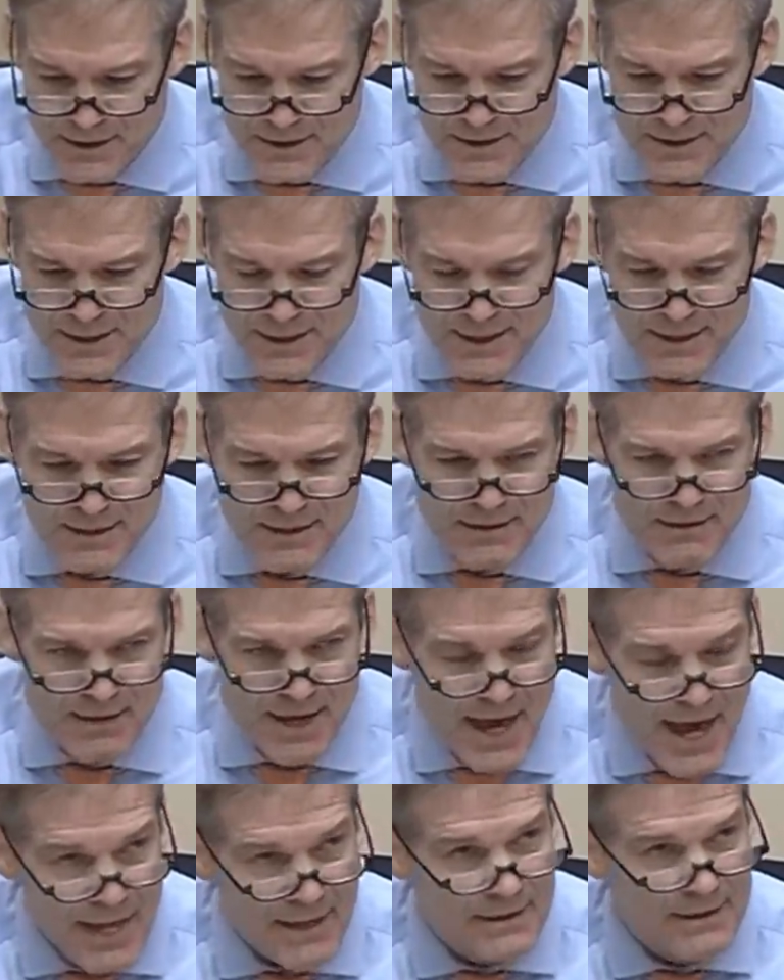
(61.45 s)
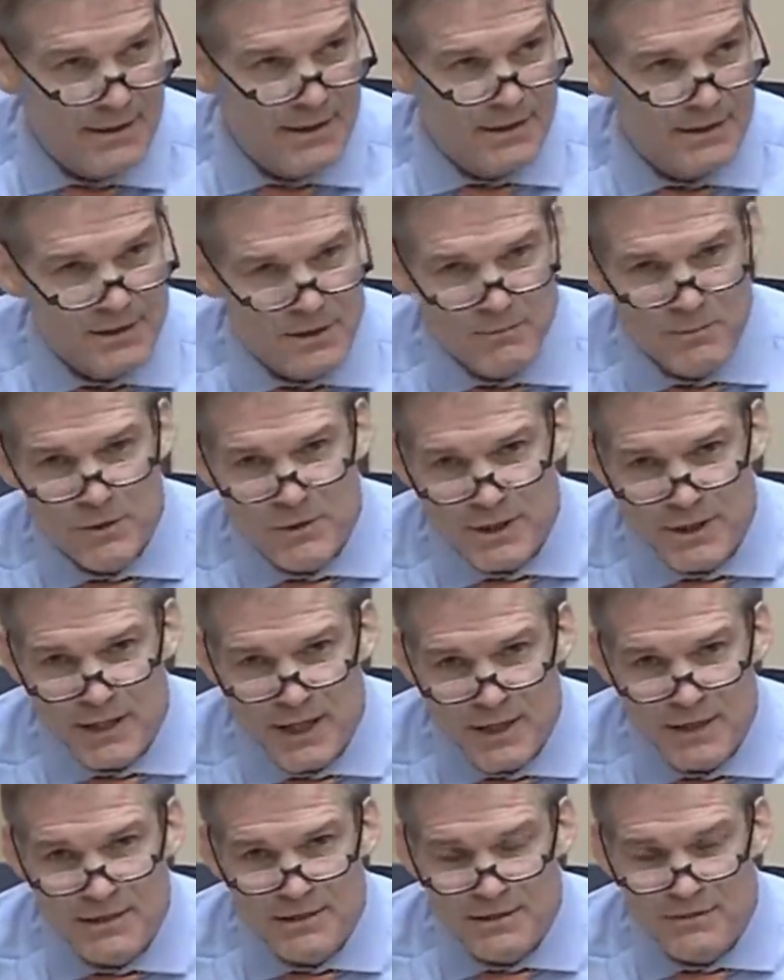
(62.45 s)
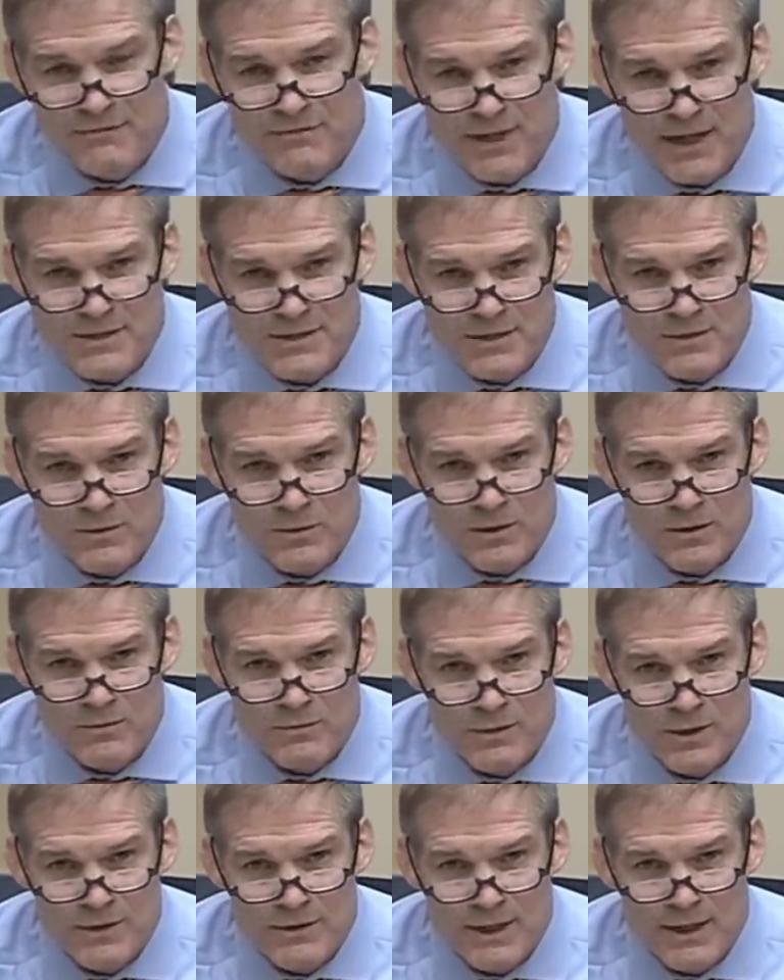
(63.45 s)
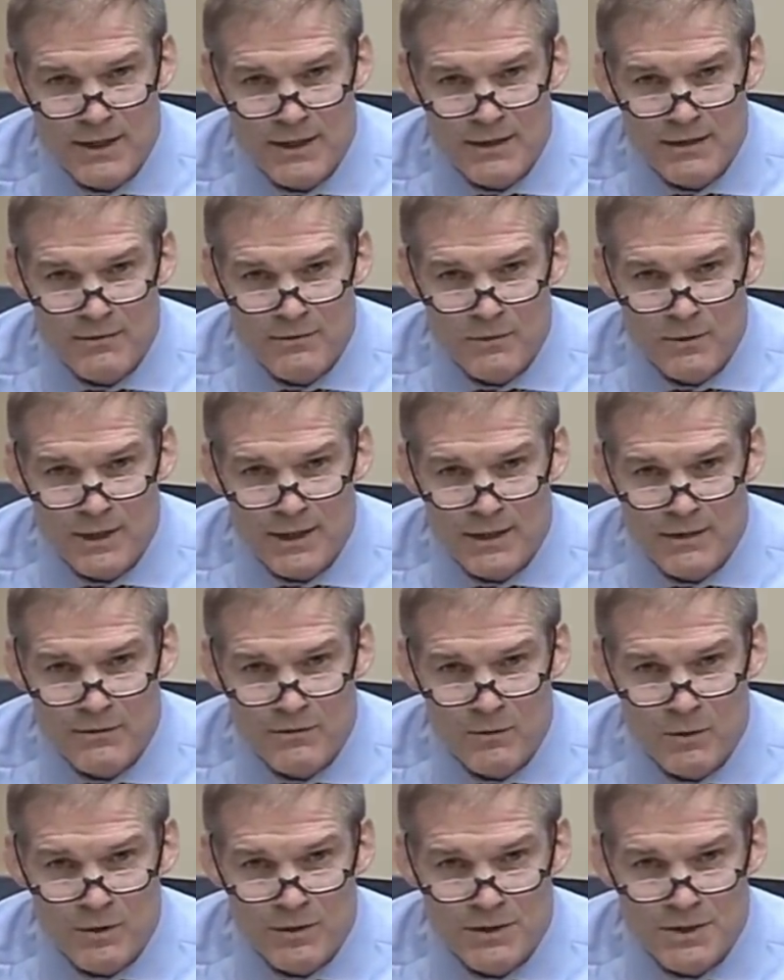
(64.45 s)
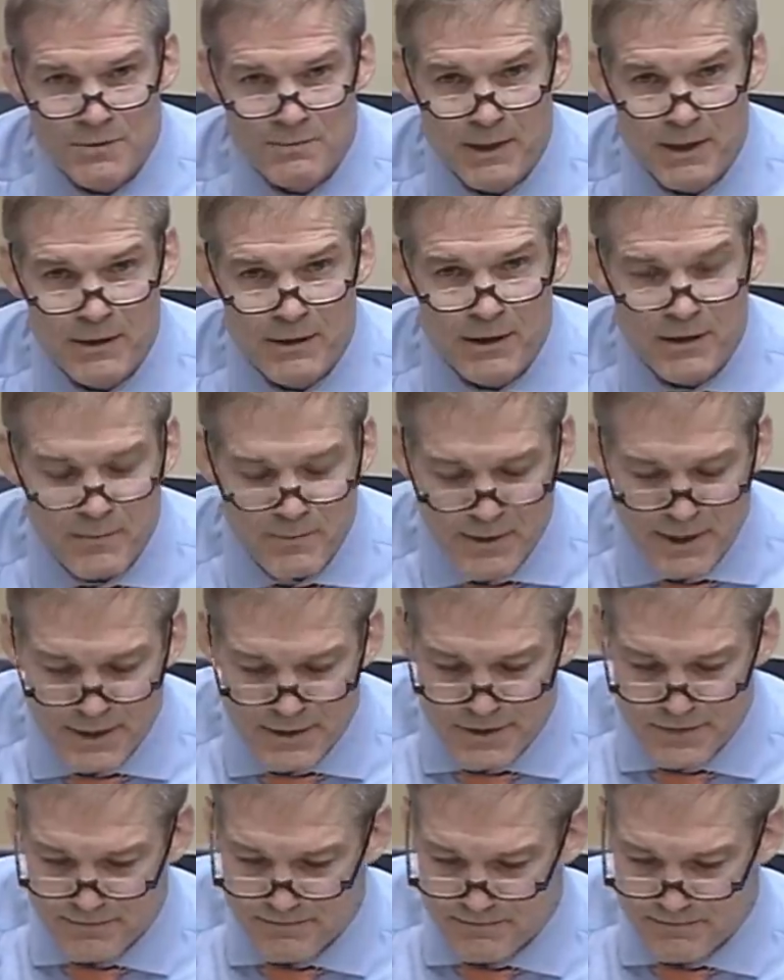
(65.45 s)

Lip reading: Did that get communicated to the FISA court when they were getting the warrant to spy on Carter Page?